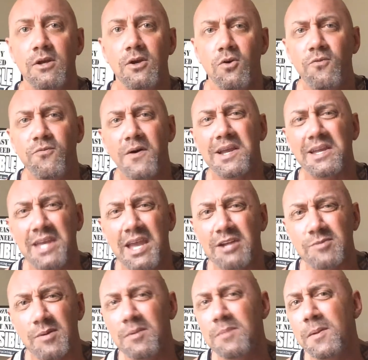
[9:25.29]
Who fucking
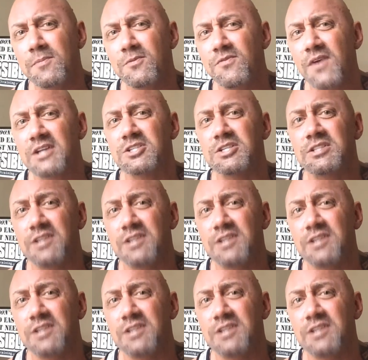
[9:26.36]
cares? How many people have you actually